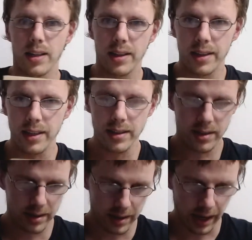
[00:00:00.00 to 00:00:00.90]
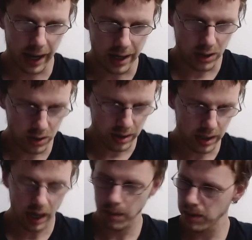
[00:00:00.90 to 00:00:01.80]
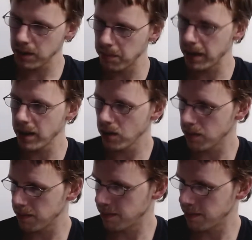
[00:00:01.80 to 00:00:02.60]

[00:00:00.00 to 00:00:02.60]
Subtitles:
this actually came in the mail